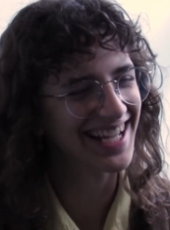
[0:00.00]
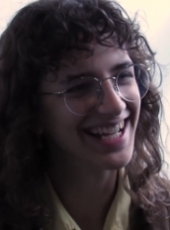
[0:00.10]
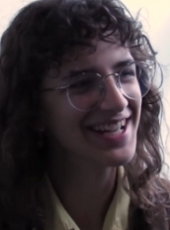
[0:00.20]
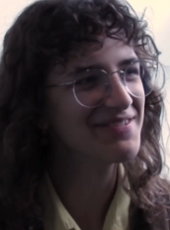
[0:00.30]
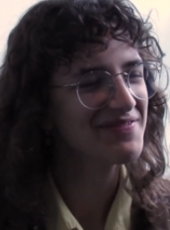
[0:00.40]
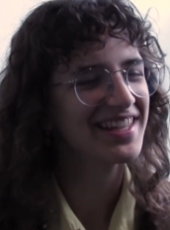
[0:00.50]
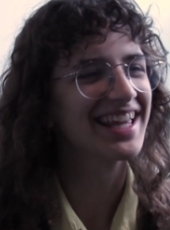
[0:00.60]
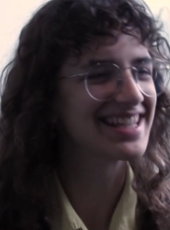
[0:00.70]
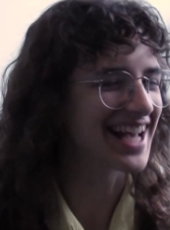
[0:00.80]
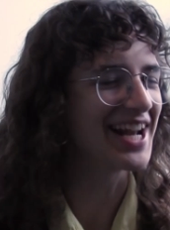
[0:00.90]
totally.
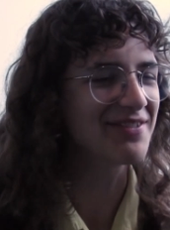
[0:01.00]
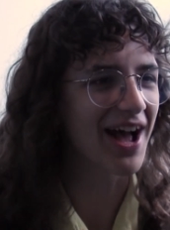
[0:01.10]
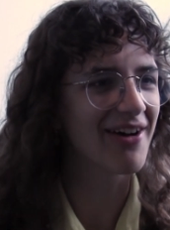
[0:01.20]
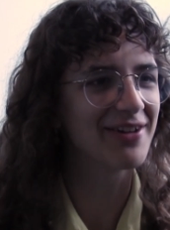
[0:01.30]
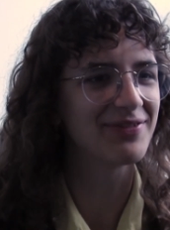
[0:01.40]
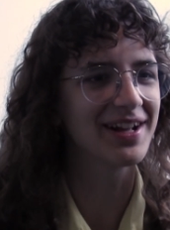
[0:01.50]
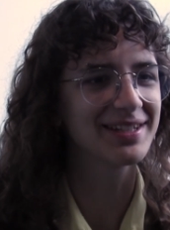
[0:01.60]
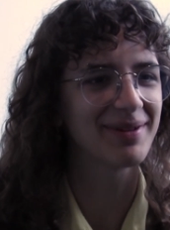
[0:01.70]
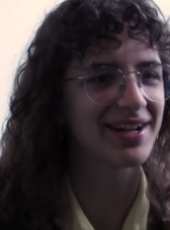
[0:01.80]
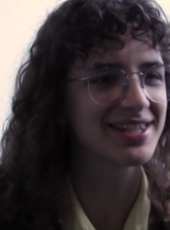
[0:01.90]
It's kind of how I felt
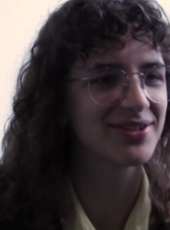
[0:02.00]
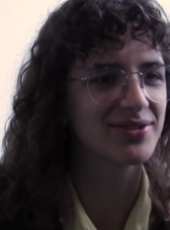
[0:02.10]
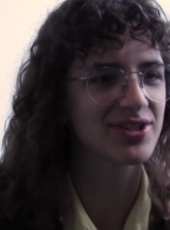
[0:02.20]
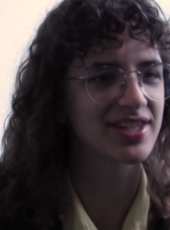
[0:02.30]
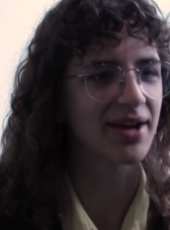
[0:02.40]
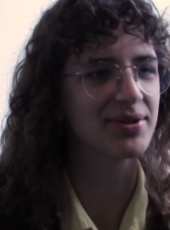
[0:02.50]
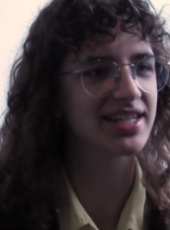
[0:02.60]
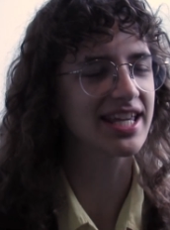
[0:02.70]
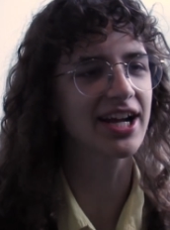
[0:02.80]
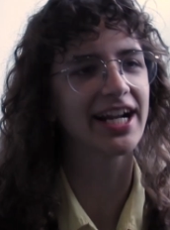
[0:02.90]
about it. So it was just I was
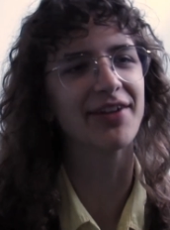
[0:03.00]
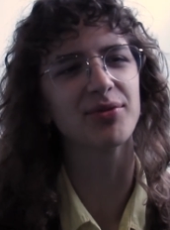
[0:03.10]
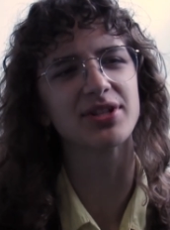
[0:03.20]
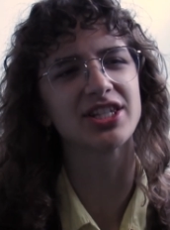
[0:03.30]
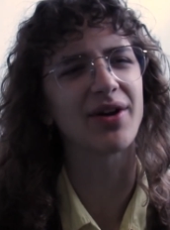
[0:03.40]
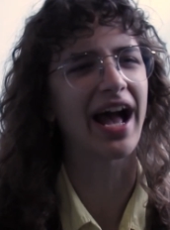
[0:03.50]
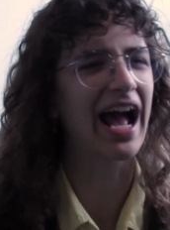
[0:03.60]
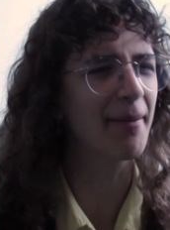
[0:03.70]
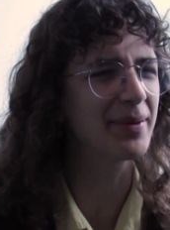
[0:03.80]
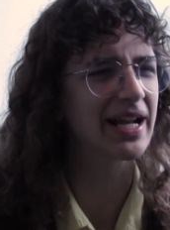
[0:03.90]
here and everyone's so
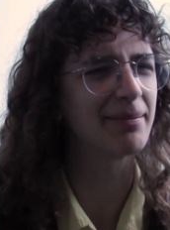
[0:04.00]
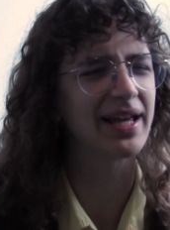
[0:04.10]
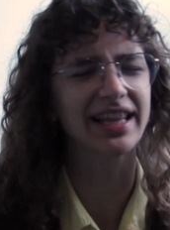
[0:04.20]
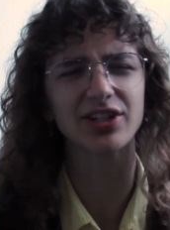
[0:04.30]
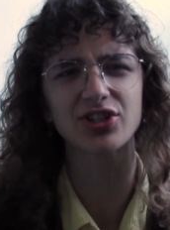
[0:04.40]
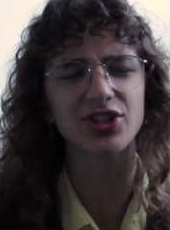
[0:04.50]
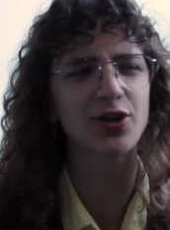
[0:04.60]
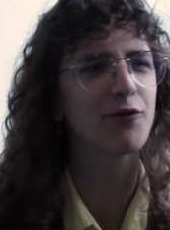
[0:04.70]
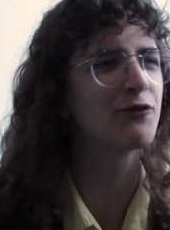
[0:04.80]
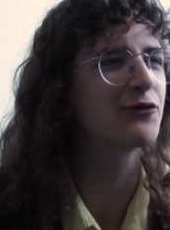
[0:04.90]
happy and I'm like they're just
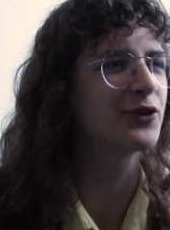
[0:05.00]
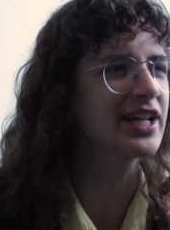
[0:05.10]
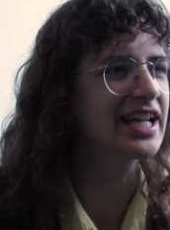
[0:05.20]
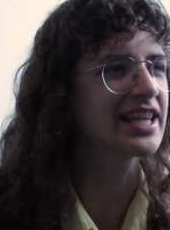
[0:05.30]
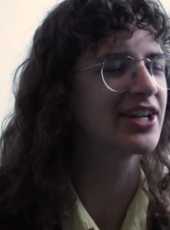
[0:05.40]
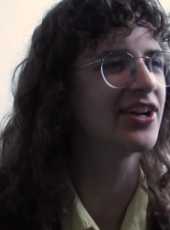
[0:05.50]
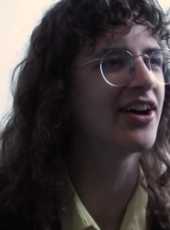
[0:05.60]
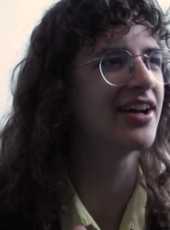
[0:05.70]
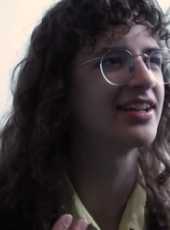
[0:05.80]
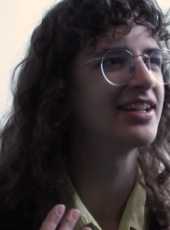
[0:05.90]
so free. They're not